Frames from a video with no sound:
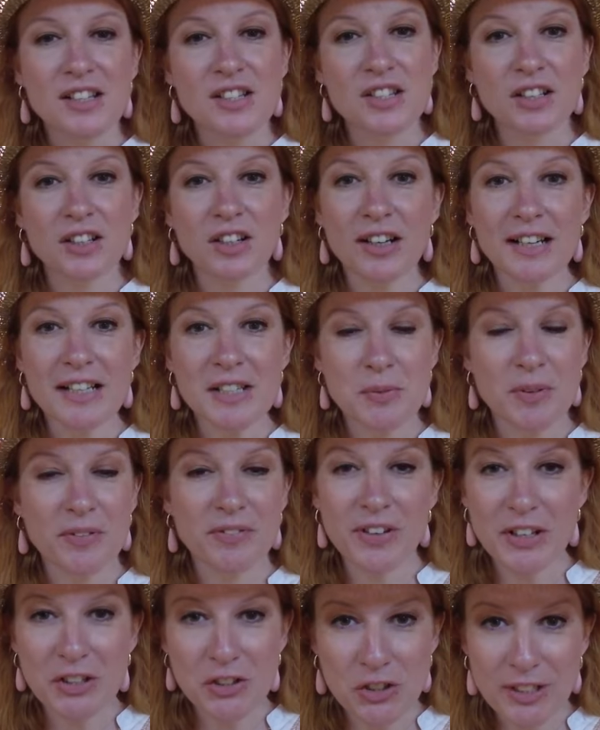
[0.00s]
So guys, we've
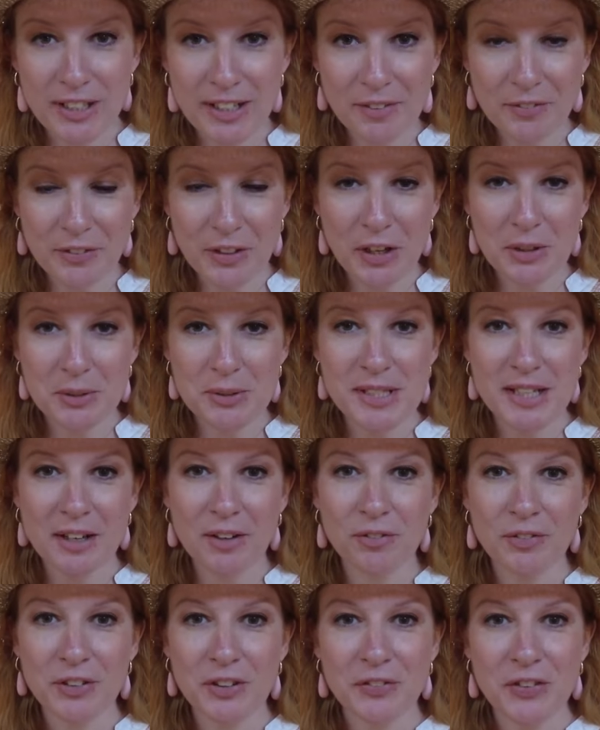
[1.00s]
ventured out of the
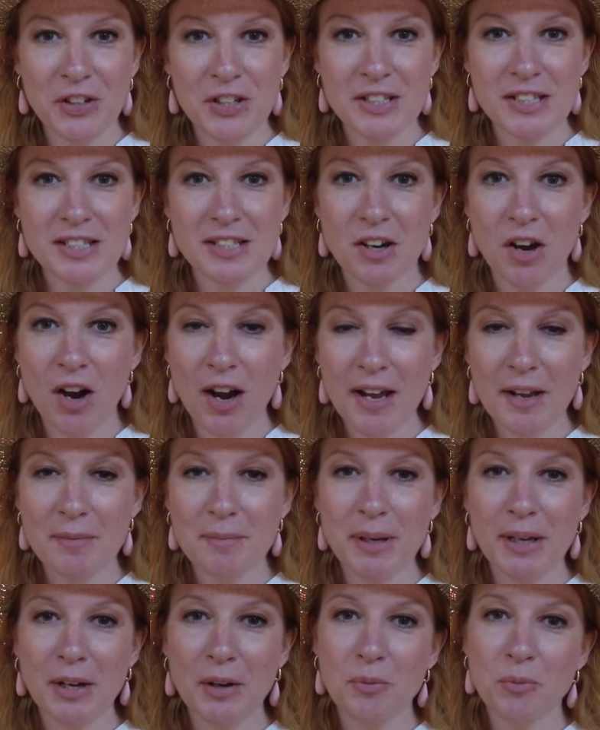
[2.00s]
hotel for the first
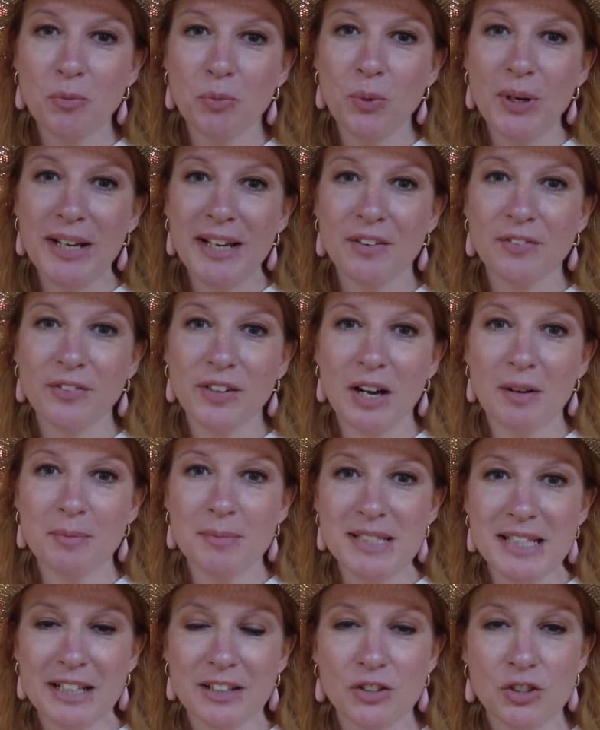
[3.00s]
time, and we have
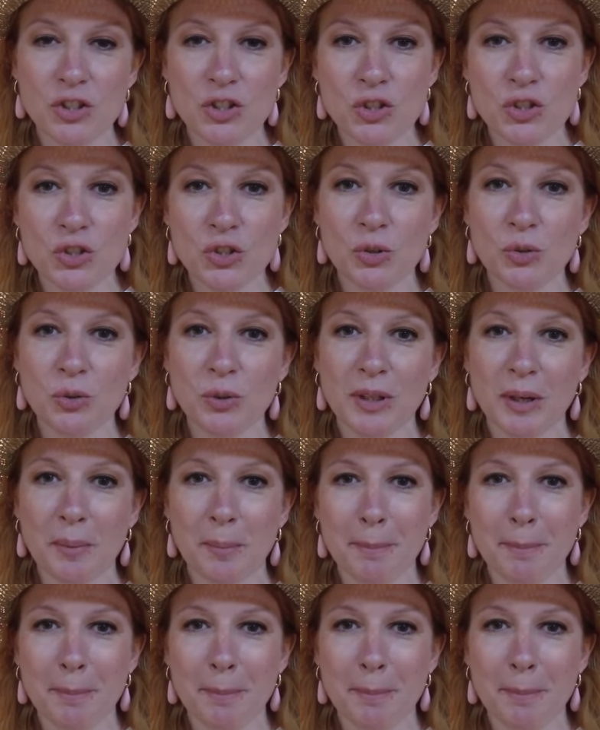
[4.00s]
come down to Souk